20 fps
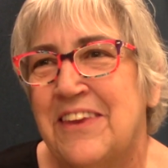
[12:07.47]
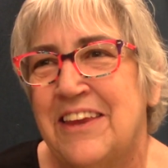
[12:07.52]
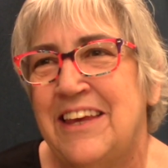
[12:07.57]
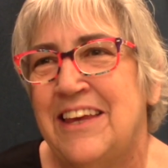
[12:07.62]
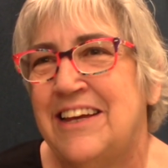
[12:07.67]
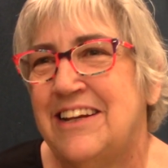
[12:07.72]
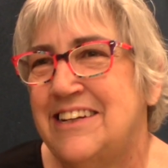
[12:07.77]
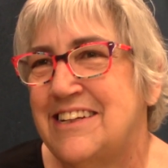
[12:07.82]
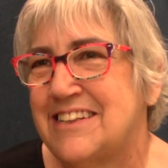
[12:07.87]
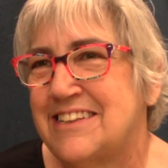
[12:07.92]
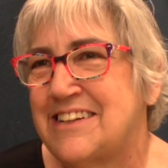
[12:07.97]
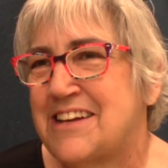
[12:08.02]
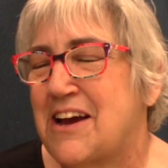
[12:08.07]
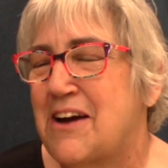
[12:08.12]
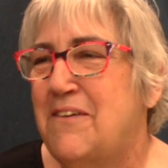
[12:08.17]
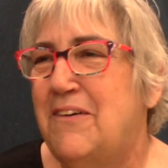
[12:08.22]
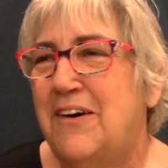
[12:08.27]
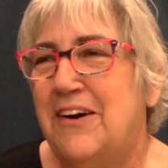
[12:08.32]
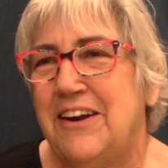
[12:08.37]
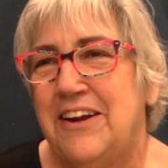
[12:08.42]
you just
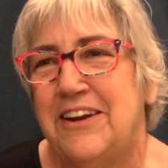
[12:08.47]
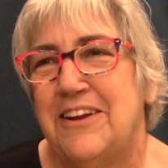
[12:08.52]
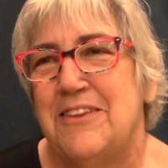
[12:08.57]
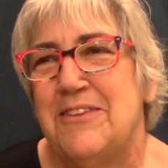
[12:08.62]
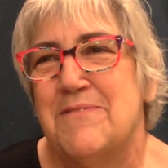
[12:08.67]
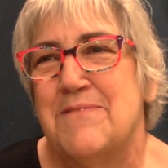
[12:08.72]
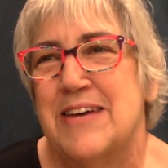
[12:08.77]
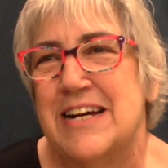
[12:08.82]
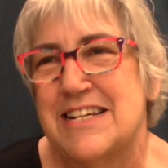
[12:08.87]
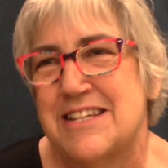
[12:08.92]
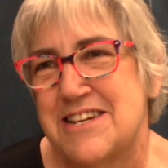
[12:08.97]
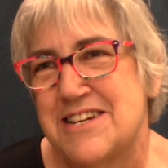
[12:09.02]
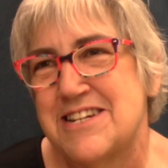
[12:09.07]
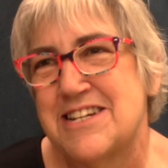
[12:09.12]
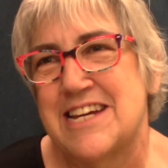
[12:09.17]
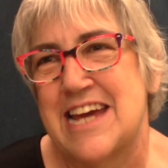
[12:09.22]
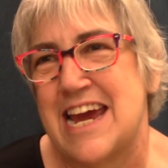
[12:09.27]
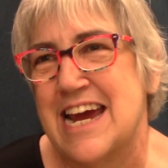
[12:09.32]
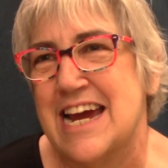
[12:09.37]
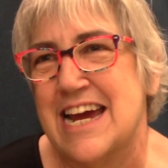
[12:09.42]
go on and do the best you
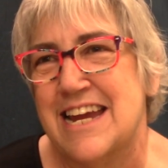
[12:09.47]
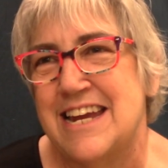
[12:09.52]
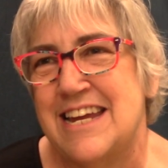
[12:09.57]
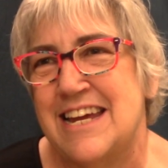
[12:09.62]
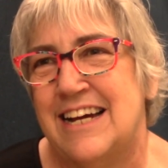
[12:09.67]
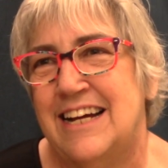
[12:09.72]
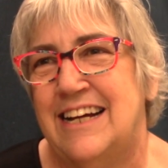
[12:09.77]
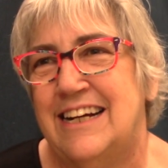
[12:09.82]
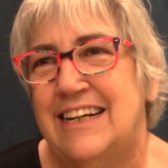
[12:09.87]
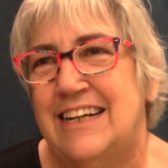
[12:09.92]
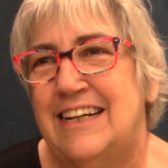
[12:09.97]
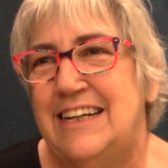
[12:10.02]
can.